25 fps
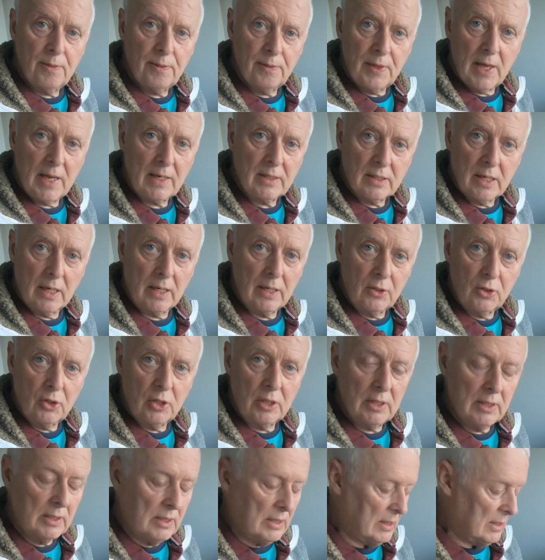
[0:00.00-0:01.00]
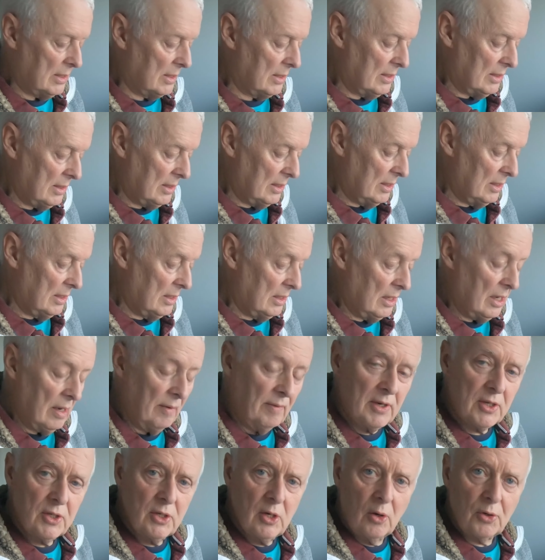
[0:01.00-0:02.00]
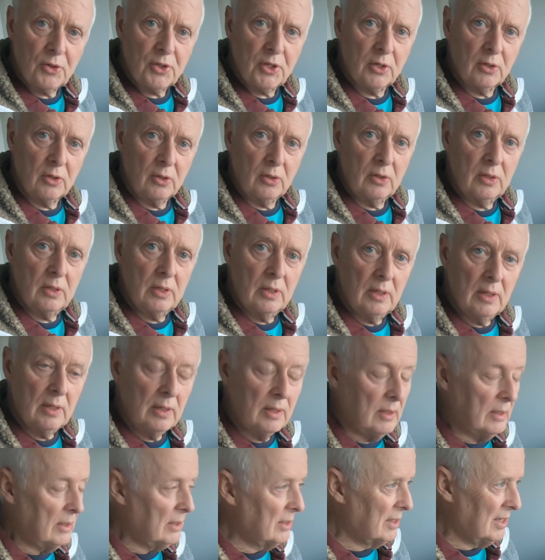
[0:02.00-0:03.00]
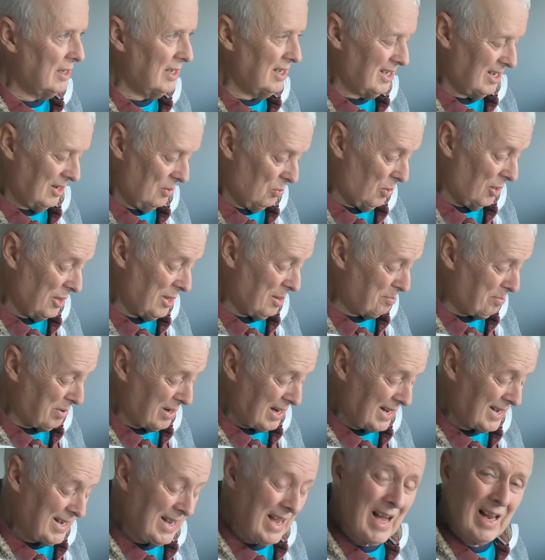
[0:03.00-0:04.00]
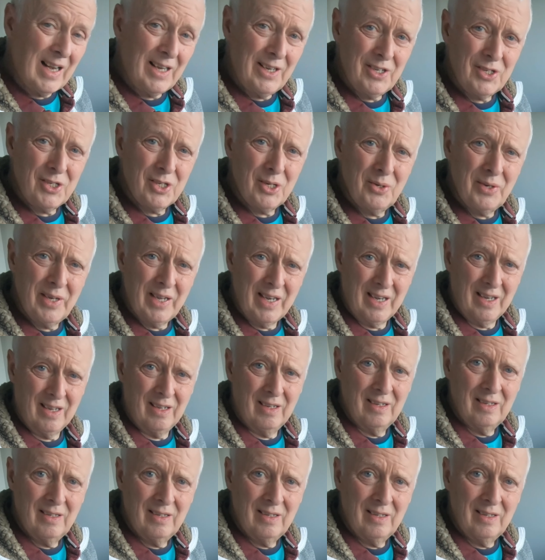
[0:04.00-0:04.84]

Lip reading: thanks Adrian. If it's not so good, what the bloody hell are you doing?